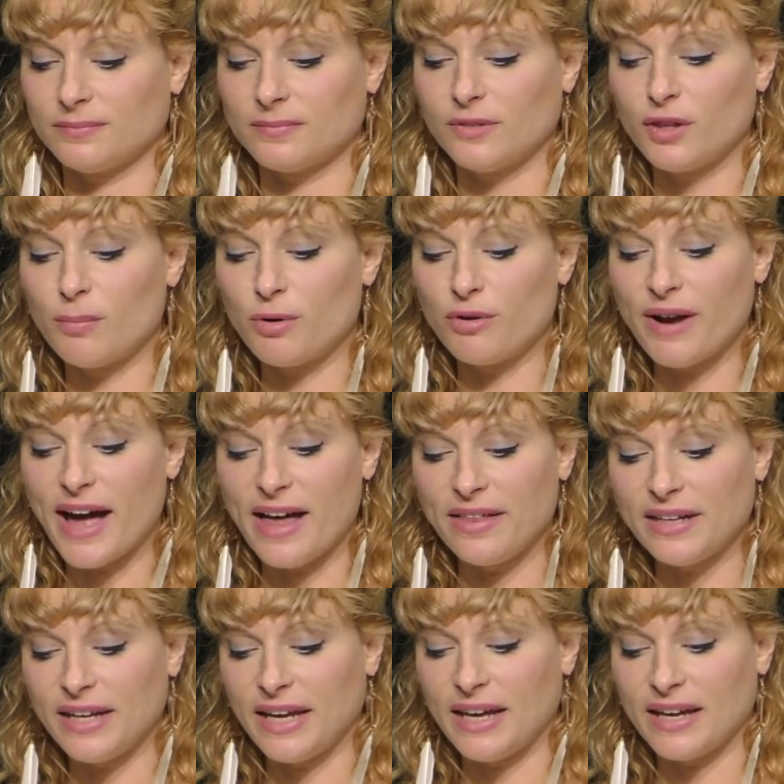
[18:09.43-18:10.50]
The
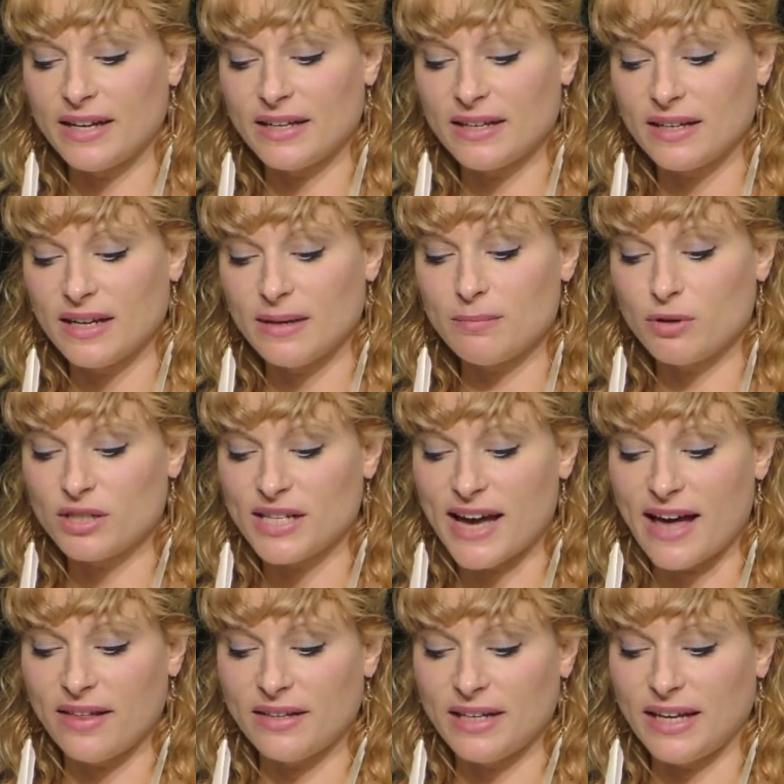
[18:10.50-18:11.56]
morality in
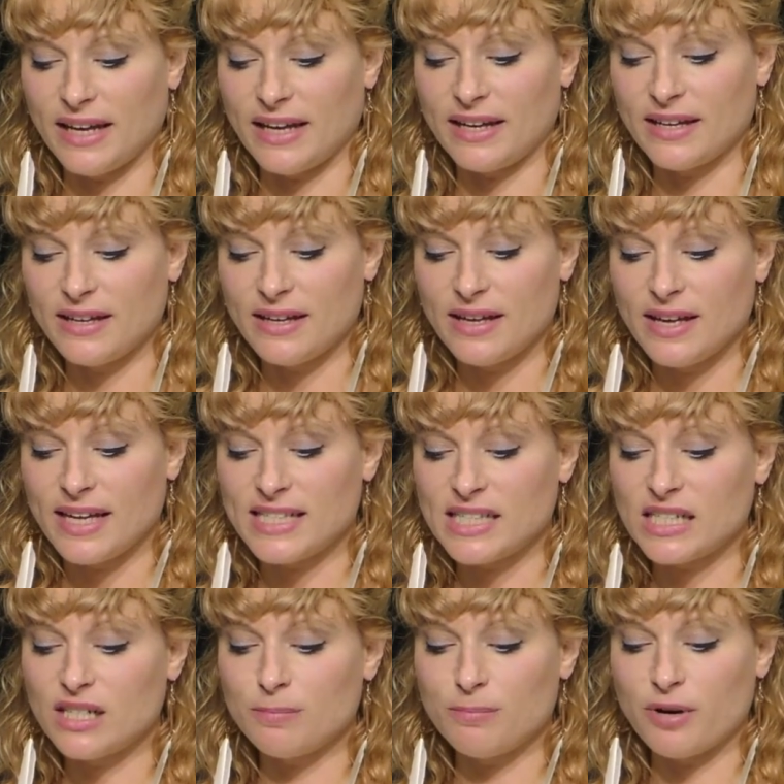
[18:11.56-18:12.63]
mortality is
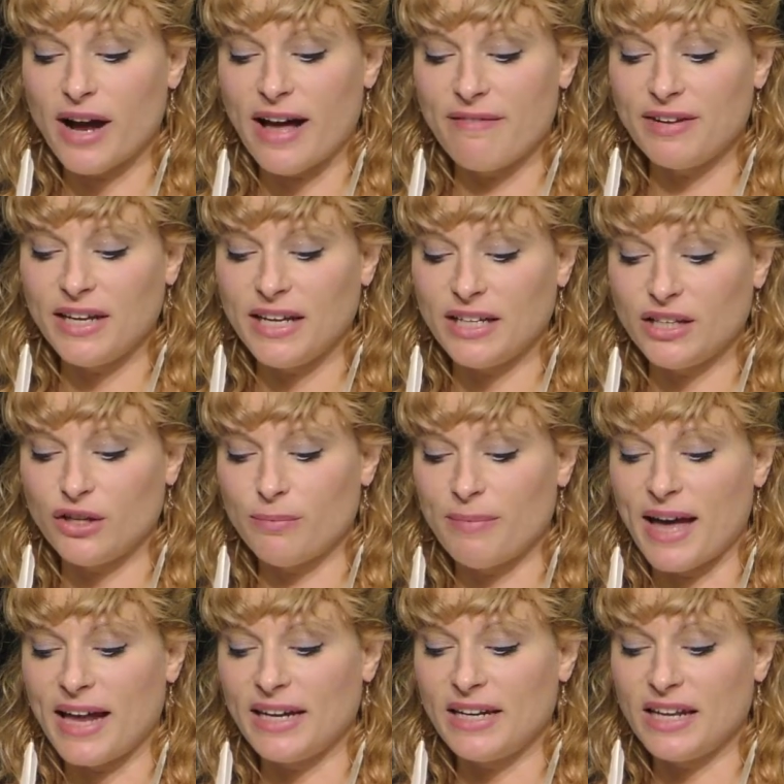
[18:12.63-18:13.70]
a depravity in
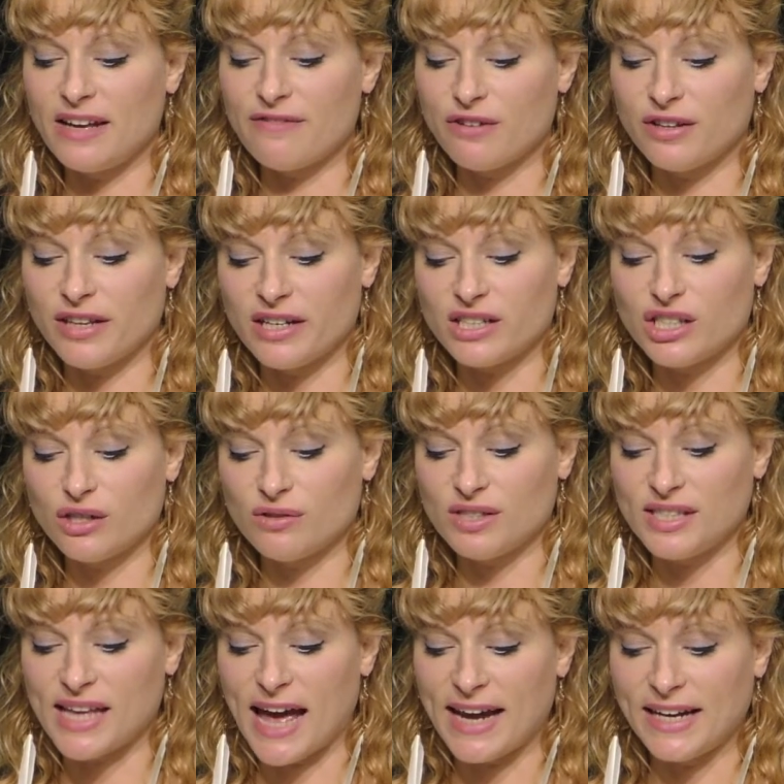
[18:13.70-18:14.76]
humanity, for there is no
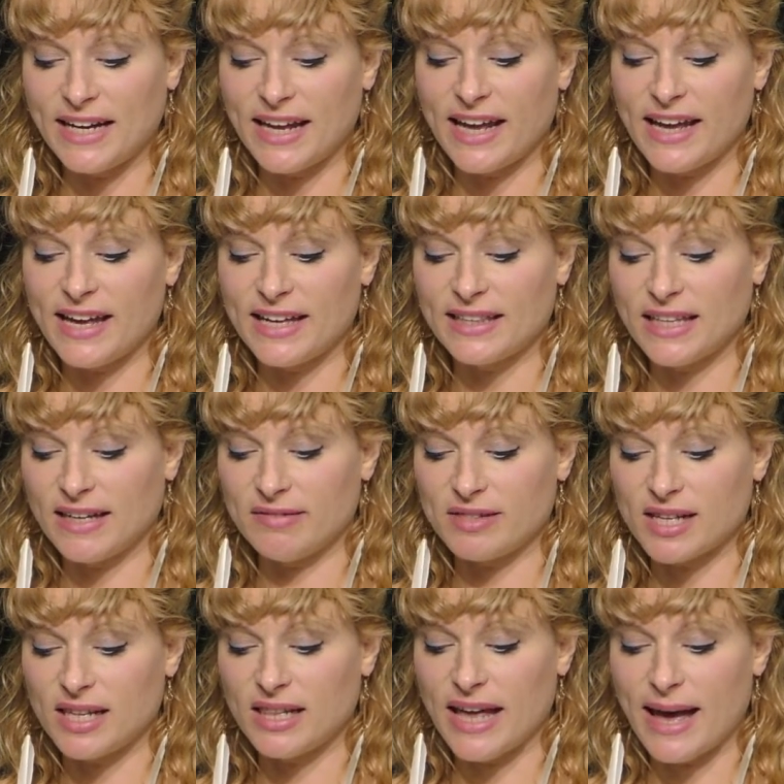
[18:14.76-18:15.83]
sanity in life's
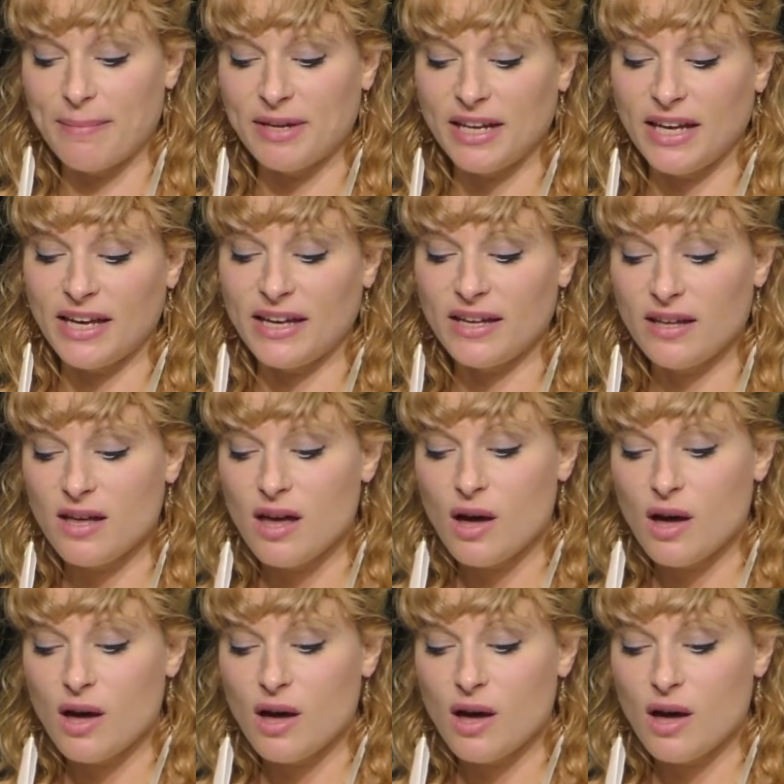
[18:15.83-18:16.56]
calamity.